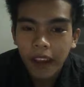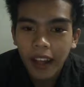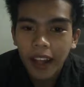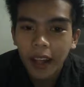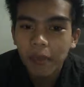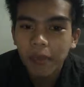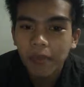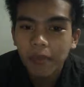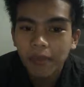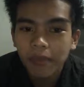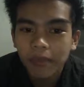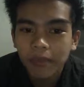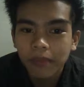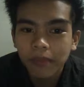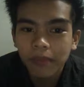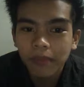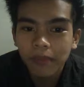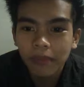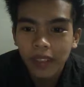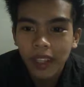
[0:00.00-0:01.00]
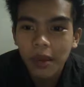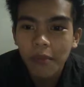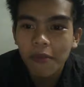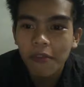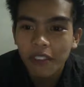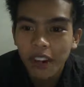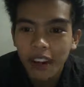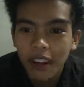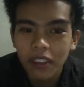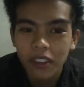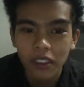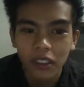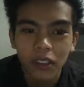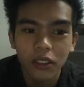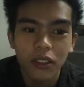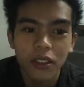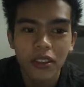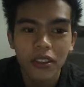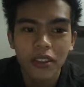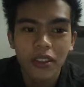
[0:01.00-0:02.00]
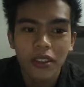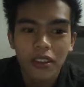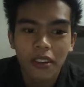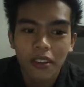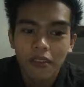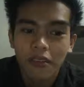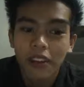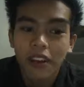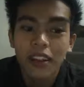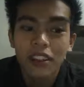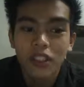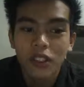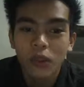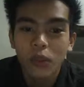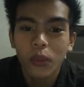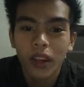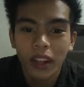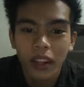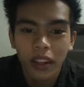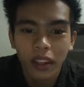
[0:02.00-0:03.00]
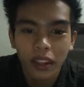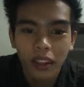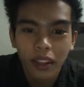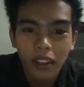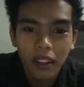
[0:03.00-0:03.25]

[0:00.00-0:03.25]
help them function well.